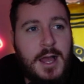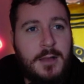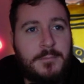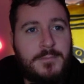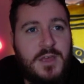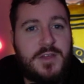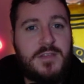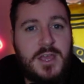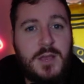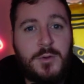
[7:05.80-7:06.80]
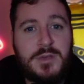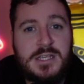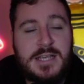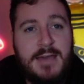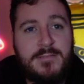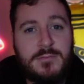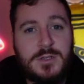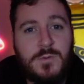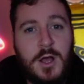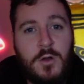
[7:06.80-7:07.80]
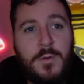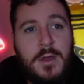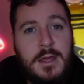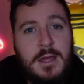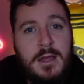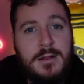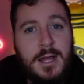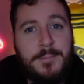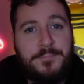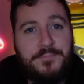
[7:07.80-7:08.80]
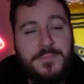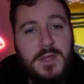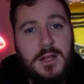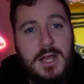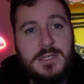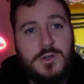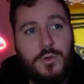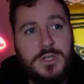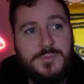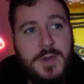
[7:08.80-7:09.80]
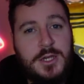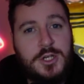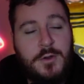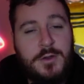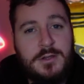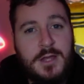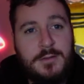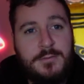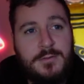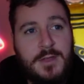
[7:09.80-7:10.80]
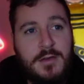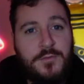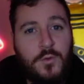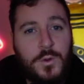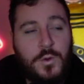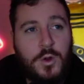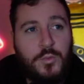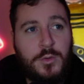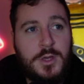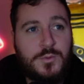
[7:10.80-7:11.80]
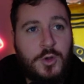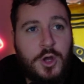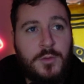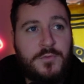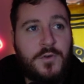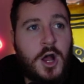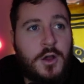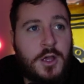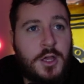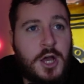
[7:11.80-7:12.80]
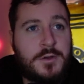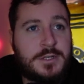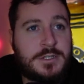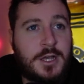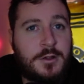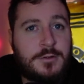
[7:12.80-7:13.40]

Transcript: if anything, he probably saved him as well. That last quarter speech going into that fourth quarter probably is what got him firing and going. So,